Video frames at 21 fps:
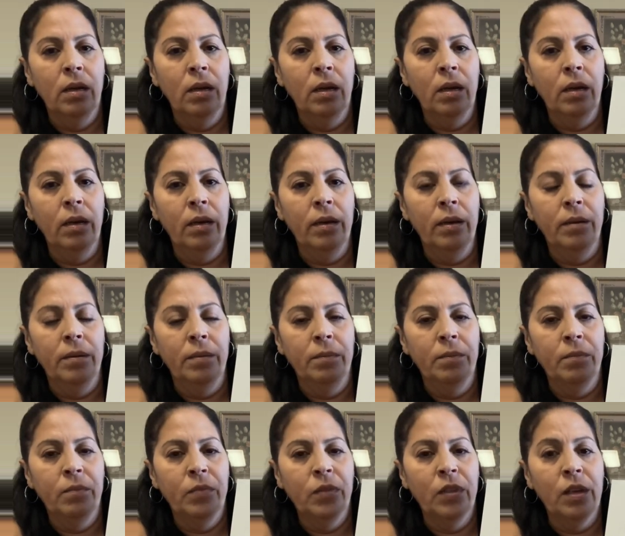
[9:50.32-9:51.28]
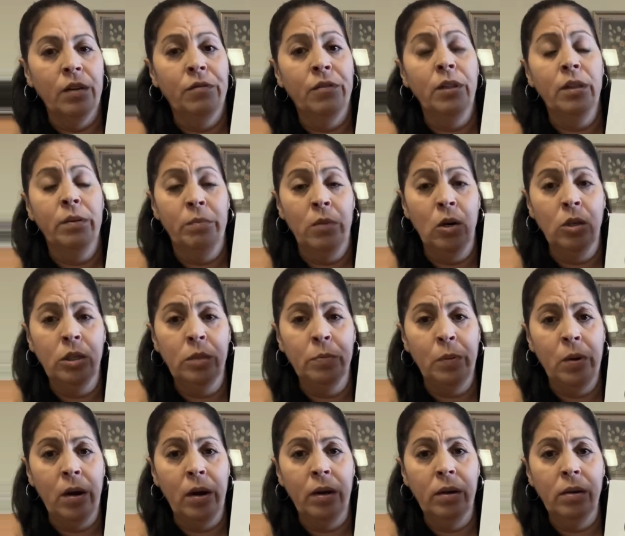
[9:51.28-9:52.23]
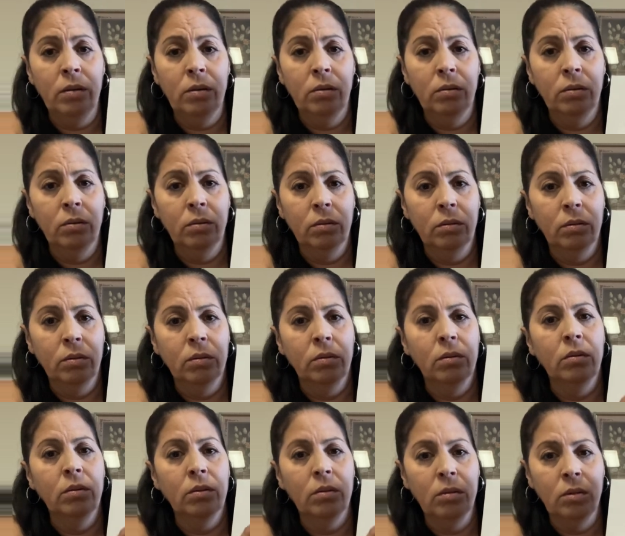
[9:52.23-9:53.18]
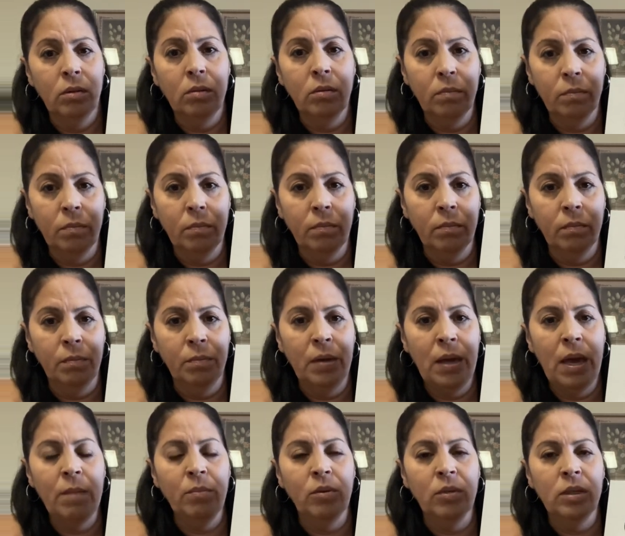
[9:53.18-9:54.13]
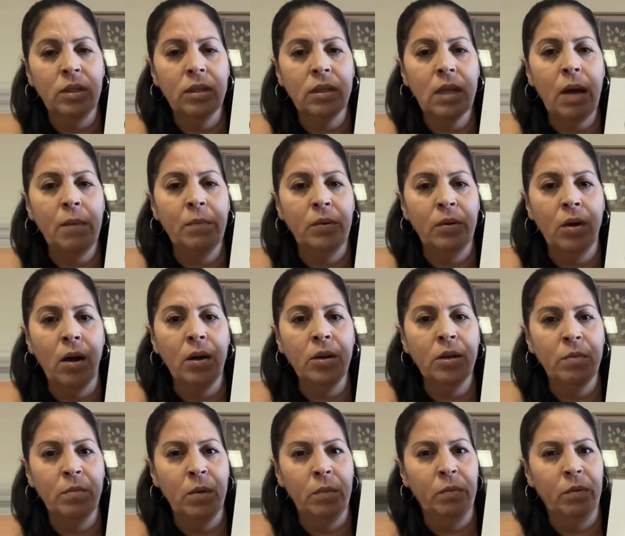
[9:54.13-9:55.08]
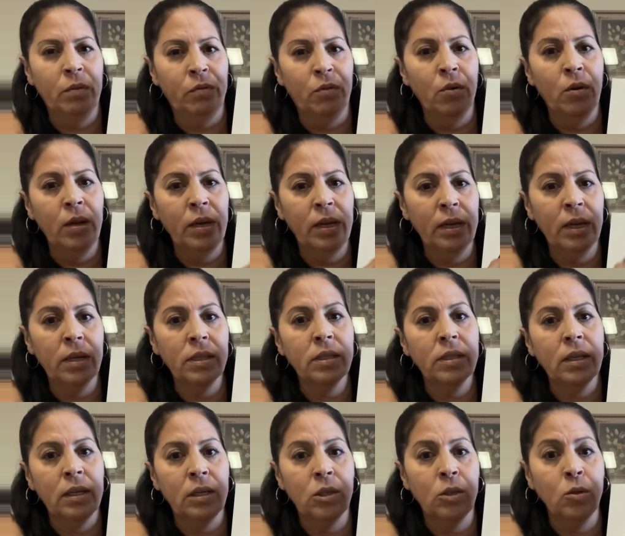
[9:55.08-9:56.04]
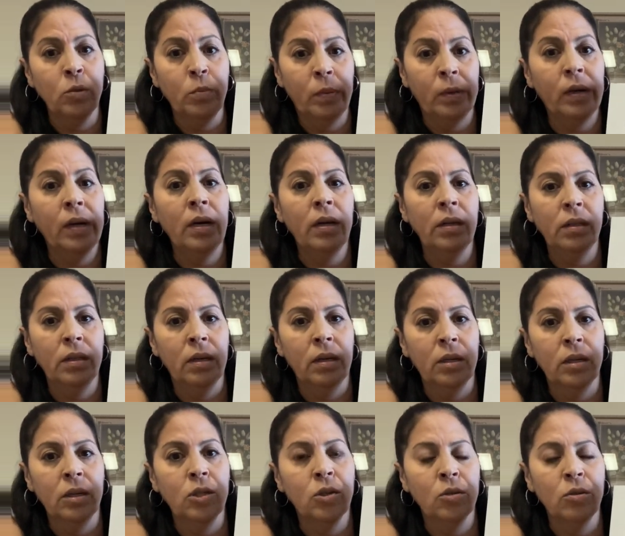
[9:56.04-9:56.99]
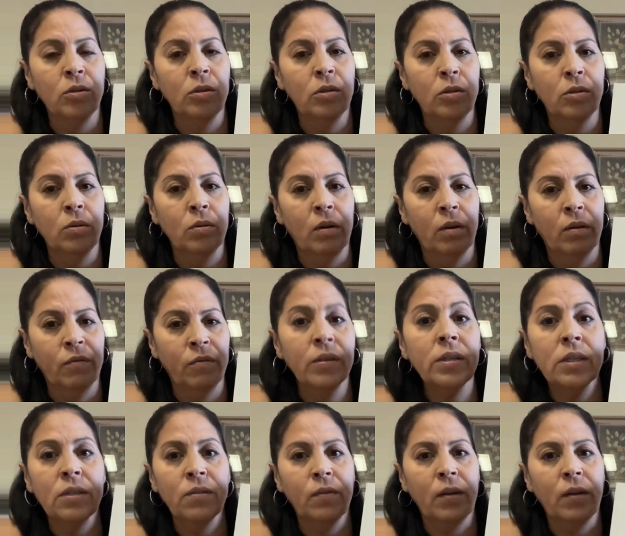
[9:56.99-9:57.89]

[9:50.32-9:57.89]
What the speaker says: And for the most part, be able to stop an argument before it gets like super ugly and it turns into a fist